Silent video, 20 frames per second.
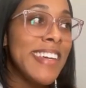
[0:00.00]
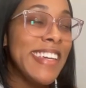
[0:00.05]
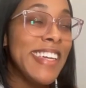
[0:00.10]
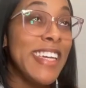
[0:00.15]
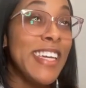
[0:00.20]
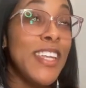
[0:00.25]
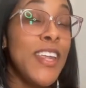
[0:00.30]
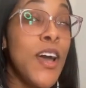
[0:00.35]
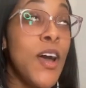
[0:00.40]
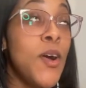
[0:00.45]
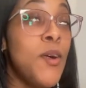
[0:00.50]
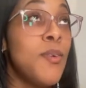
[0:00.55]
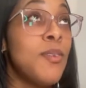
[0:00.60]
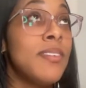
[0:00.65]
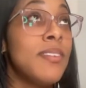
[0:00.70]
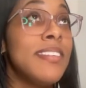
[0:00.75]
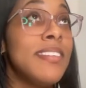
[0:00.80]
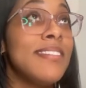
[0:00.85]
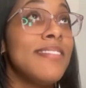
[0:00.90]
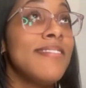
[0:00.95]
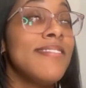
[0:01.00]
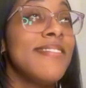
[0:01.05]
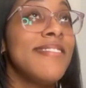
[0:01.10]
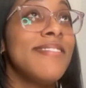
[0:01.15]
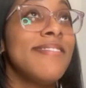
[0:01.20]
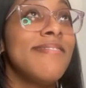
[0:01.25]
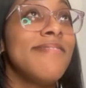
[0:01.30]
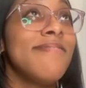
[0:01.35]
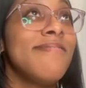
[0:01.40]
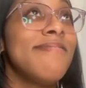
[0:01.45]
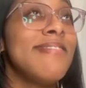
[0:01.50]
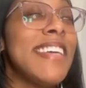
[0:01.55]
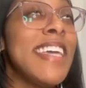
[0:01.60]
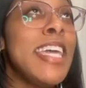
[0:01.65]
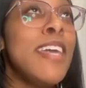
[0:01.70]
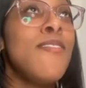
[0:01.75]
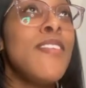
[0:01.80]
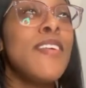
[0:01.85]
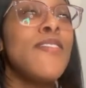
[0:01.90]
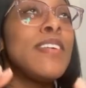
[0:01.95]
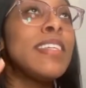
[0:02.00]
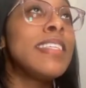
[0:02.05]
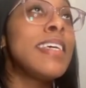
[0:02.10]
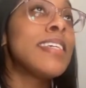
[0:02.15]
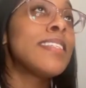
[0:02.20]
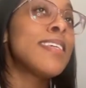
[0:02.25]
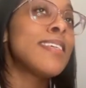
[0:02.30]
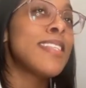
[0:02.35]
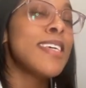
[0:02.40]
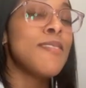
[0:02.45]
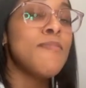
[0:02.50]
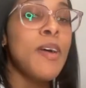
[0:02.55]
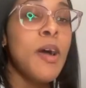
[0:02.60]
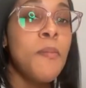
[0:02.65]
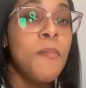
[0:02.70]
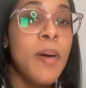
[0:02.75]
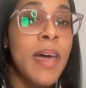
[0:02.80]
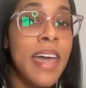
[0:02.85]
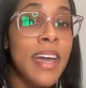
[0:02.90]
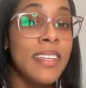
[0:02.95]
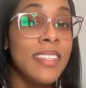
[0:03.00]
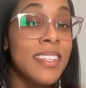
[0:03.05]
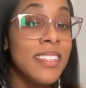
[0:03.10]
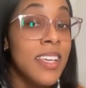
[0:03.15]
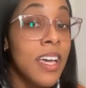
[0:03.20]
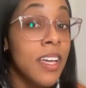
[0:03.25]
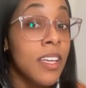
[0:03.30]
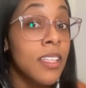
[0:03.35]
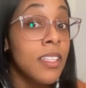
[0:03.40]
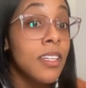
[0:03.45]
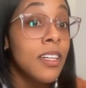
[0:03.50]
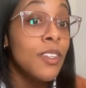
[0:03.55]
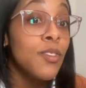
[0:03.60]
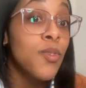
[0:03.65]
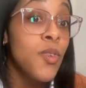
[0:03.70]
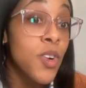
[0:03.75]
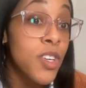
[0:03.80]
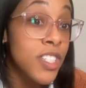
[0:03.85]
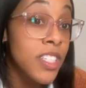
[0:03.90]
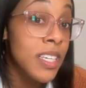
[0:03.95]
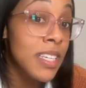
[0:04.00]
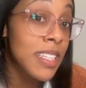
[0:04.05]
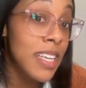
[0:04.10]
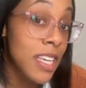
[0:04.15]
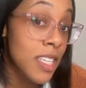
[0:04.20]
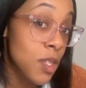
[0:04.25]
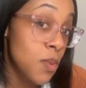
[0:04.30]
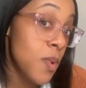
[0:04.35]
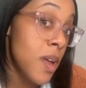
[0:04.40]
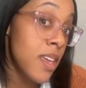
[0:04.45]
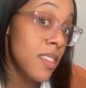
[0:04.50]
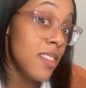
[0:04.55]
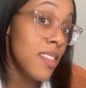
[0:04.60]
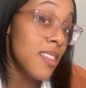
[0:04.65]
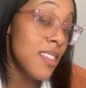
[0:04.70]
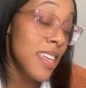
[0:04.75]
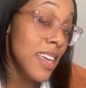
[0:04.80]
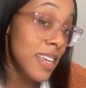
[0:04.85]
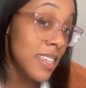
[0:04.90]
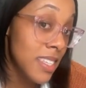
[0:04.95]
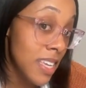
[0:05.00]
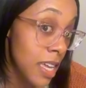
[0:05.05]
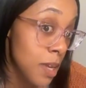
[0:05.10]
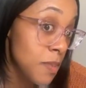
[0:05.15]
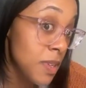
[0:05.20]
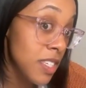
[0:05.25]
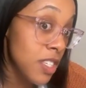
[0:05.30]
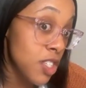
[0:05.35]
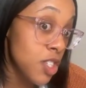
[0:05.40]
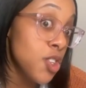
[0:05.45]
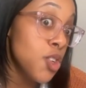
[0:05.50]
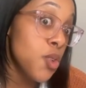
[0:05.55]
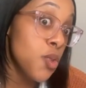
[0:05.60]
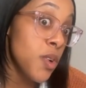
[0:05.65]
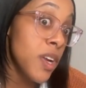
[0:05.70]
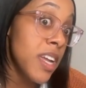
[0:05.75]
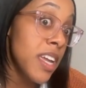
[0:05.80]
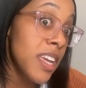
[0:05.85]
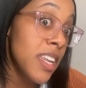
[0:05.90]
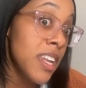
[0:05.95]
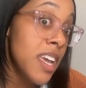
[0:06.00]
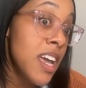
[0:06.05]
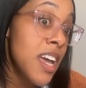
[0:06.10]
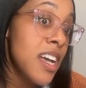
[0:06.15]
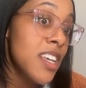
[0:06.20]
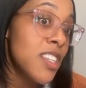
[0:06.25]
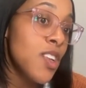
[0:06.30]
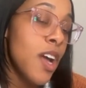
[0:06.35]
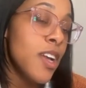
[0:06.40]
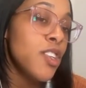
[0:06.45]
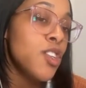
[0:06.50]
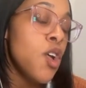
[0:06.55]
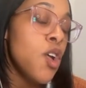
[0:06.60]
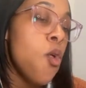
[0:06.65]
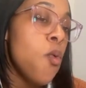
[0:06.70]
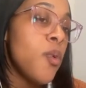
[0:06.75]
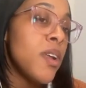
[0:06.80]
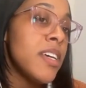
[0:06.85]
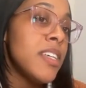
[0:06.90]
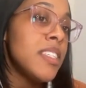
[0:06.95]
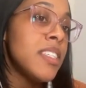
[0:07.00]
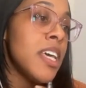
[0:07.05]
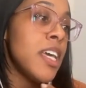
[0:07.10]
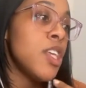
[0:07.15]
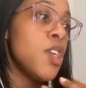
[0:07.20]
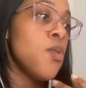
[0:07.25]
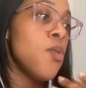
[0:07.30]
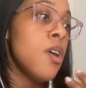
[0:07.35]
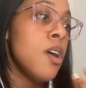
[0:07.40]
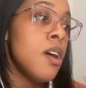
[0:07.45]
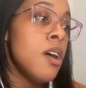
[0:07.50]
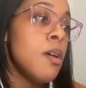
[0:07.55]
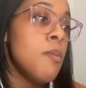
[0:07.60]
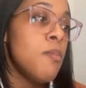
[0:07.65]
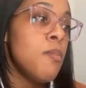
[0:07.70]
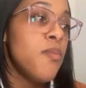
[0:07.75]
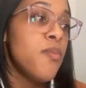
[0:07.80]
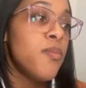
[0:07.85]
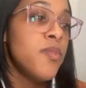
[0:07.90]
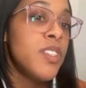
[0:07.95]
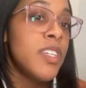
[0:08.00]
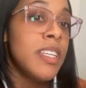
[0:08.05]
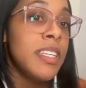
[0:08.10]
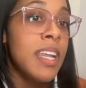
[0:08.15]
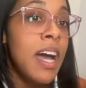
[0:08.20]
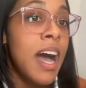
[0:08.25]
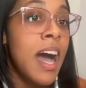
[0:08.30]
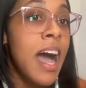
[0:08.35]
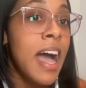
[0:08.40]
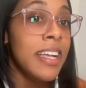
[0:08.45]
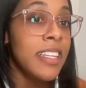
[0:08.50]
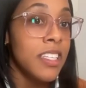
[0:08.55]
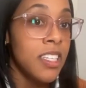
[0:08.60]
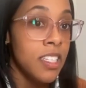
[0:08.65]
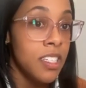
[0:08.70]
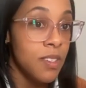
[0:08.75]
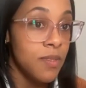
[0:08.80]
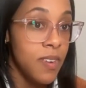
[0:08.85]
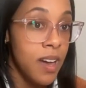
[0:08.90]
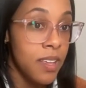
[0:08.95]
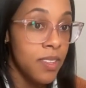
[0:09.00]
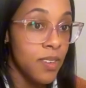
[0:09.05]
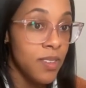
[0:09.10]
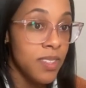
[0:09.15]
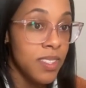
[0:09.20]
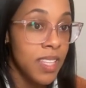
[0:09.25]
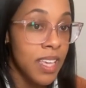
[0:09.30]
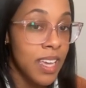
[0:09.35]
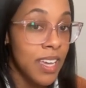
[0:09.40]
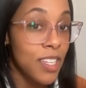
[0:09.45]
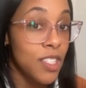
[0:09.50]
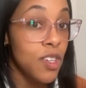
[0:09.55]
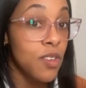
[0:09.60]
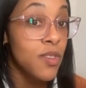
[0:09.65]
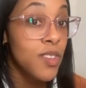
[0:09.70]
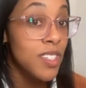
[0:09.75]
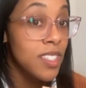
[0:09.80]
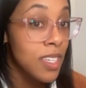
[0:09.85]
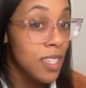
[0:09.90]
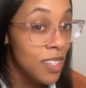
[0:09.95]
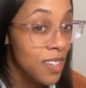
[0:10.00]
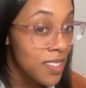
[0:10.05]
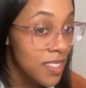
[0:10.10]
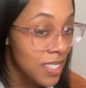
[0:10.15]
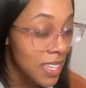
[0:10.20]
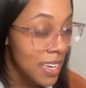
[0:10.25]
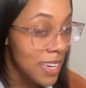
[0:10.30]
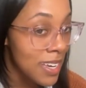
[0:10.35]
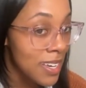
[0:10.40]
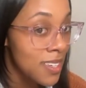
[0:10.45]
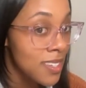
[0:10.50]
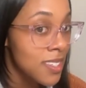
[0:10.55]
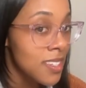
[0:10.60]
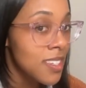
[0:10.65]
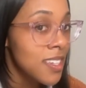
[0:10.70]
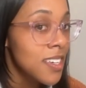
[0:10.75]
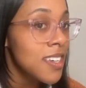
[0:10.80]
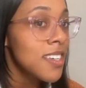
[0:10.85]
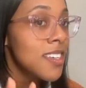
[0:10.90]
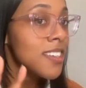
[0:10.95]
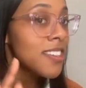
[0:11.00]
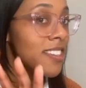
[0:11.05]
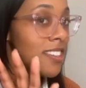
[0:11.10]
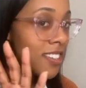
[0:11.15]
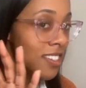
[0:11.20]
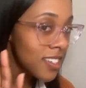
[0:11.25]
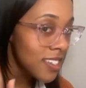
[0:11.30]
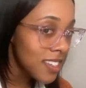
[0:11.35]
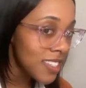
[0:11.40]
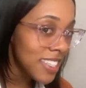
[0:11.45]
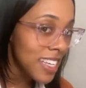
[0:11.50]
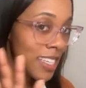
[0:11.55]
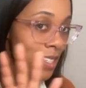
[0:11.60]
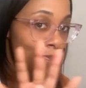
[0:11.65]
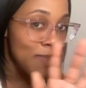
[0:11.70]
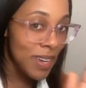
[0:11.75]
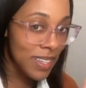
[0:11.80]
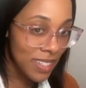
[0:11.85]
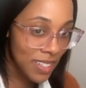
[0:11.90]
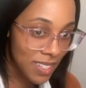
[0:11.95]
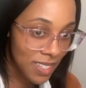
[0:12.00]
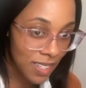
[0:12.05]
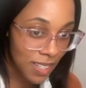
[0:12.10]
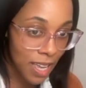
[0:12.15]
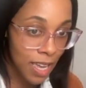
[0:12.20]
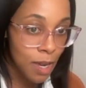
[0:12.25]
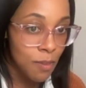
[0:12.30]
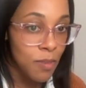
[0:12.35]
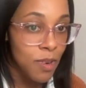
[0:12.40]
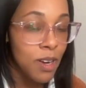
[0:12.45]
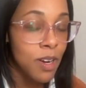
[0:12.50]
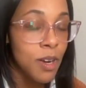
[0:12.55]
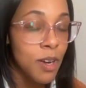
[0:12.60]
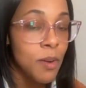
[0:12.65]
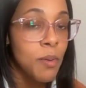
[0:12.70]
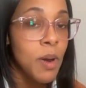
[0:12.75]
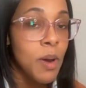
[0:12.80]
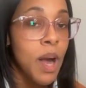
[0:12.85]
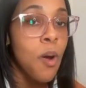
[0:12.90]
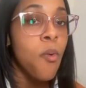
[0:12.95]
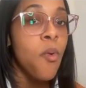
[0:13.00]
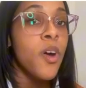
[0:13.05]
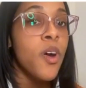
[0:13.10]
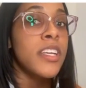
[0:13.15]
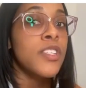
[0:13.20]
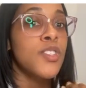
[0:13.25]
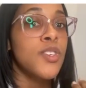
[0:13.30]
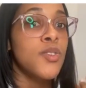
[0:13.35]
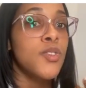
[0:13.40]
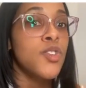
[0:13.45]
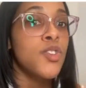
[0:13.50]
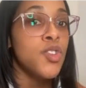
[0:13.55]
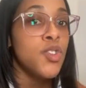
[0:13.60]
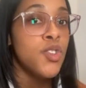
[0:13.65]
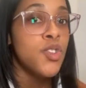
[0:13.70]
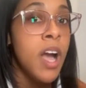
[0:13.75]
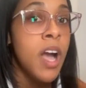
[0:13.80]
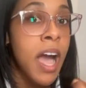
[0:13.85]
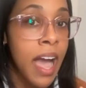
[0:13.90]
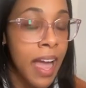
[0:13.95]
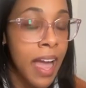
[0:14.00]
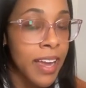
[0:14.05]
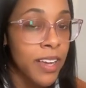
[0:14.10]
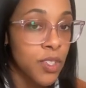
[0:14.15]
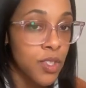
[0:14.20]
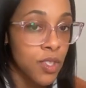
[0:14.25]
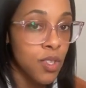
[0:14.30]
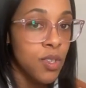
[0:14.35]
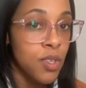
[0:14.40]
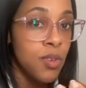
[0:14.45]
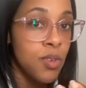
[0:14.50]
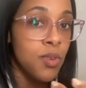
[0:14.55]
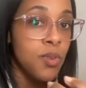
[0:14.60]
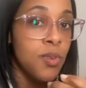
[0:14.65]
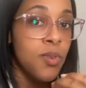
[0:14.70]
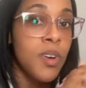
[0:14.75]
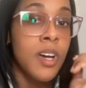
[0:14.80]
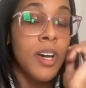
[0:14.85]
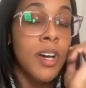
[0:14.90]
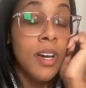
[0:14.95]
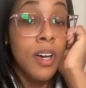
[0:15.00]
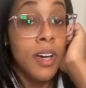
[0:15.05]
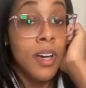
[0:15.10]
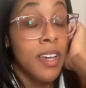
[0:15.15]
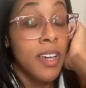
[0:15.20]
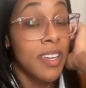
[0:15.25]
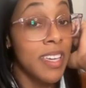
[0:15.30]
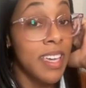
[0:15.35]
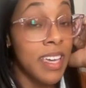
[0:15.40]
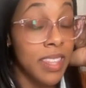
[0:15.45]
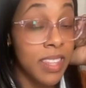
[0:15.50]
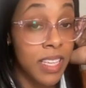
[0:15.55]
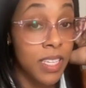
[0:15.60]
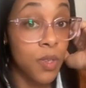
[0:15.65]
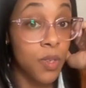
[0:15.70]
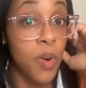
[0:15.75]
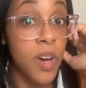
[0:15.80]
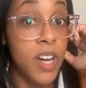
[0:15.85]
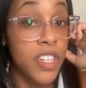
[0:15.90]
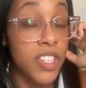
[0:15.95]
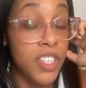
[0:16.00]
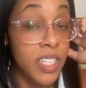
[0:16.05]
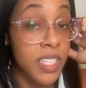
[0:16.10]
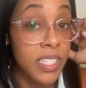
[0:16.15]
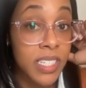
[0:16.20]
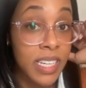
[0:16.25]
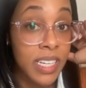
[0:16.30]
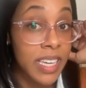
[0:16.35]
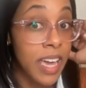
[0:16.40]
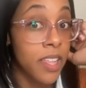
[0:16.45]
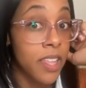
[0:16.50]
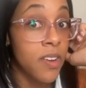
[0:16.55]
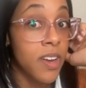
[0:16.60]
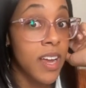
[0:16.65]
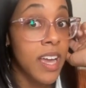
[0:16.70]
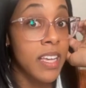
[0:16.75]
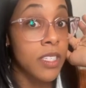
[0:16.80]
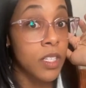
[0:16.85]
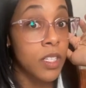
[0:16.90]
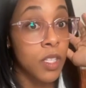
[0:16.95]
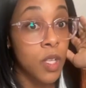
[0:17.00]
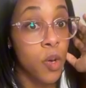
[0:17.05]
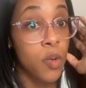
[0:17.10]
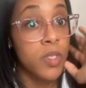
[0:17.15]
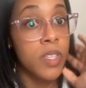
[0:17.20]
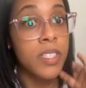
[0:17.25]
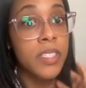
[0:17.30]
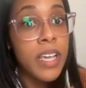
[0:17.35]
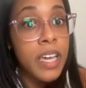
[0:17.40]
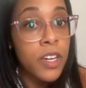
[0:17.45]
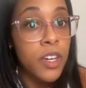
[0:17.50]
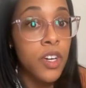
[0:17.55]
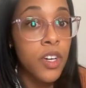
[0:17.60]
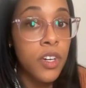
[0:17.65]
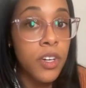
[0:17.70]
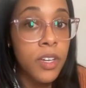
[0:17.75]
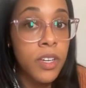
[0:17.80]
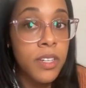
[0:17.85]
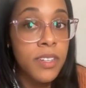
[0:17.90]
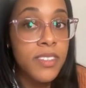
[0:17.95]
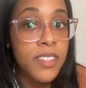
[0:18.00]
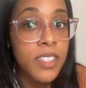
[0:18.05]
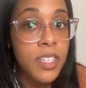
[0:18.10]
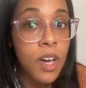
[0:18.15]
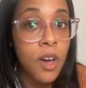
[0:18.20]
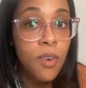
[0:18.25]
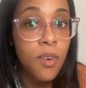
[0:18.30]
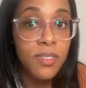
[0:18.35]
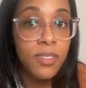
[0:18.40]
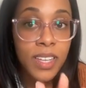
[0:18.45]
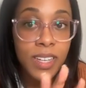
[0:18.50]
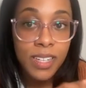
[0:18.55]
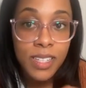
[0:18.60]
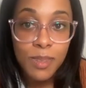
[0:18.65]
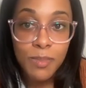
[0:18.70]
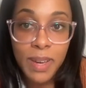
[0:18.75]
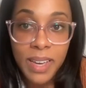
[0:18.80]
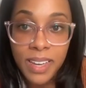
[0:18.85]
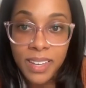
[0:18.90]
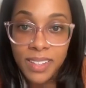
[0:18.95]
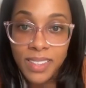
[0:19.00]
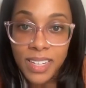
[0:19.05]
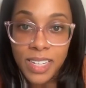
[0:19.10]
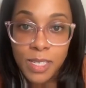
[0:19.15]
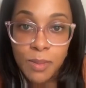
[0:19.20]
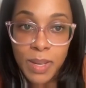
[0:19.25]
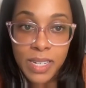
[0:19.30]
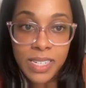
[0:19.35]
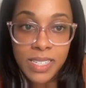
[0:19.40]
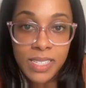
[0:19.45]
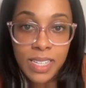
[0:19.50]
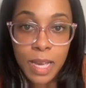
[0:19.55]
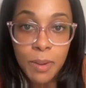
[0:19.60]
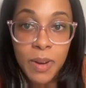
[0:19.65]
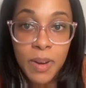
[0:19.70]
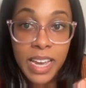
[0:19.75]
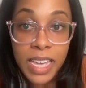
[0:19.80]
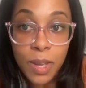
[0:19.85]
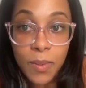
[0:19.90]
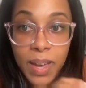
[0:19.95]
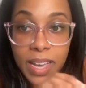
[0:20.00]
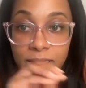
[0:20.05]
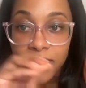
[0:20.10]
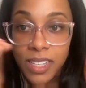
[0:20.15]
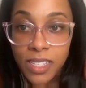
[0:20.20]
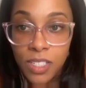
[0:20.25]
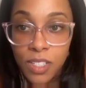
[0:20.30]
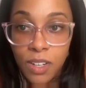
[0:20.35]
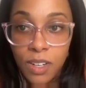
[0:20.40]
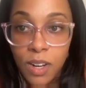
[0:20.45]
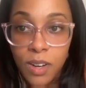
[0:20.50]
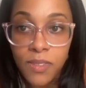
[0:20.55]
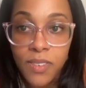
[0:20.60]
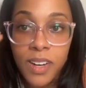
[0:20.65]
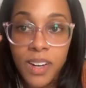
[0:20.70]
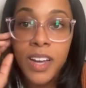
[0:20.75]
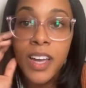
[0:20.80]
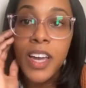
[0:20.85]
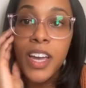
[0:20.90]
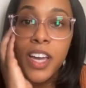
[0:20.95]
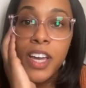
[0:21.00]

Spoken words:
you know, even if it says something about PECs, it's like, unfortunately, that's the way that the exam is still written. So I don't want to set you up to not identify those things. So if you see those things, just that's my disclaimer. I wanted to try to get these questions together as close as I could. So that is my disclaimer. Anyway, let's start over.